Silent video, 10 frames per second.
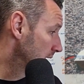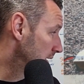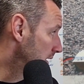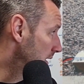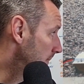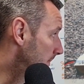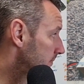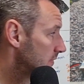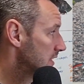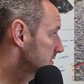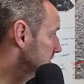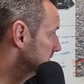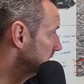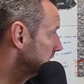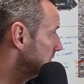this
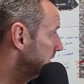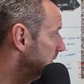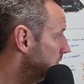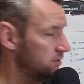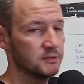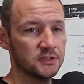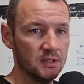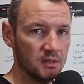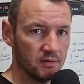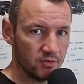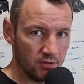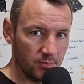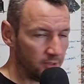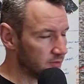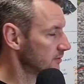is quite a modern set that I've got in the
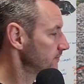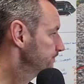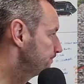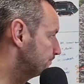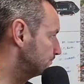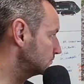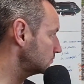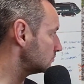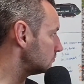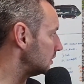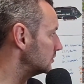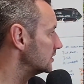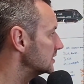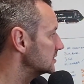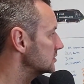picture. So
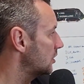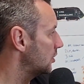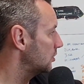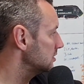this is all